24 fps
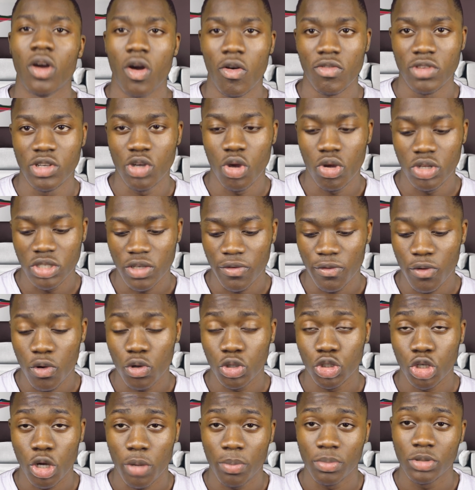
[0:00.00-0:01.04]
also go into
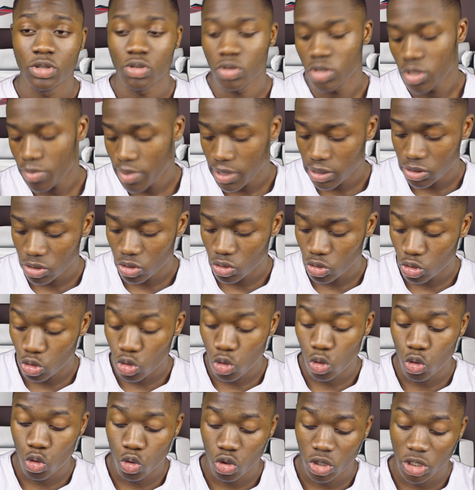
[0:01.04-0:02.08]
Photoshop. So it depends on
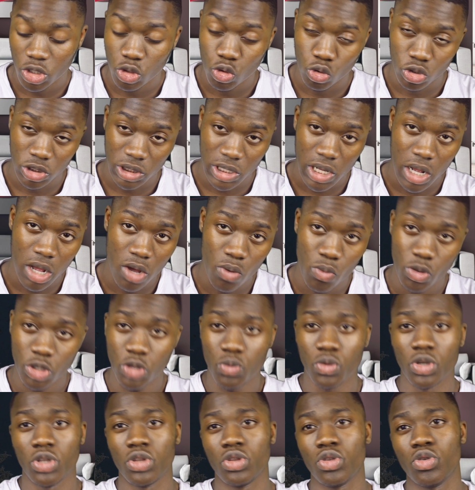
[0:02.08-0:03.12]
your look and your style and what
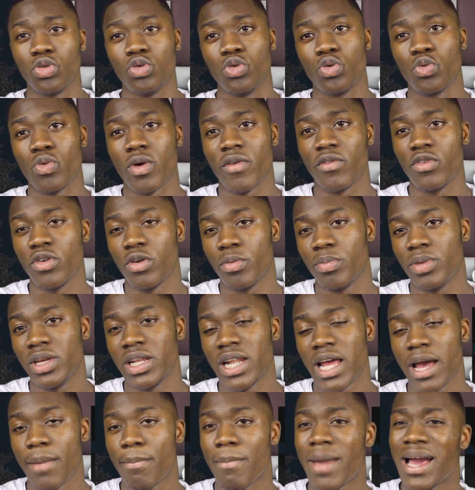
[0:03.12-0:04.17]
you want to do, whether it be
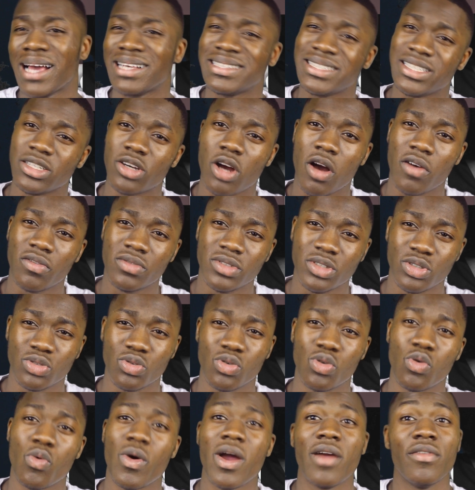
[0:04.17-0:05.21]
like magazine covers
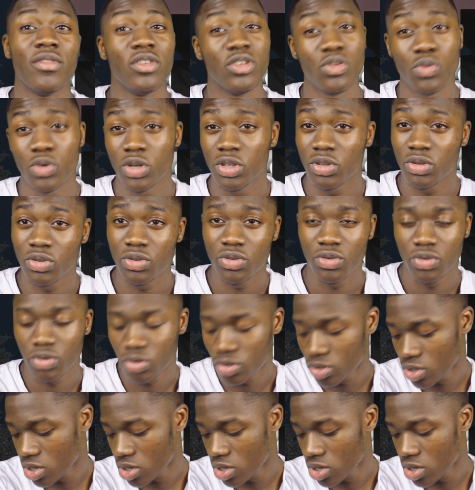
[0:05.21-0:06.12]
or whatever you want to do.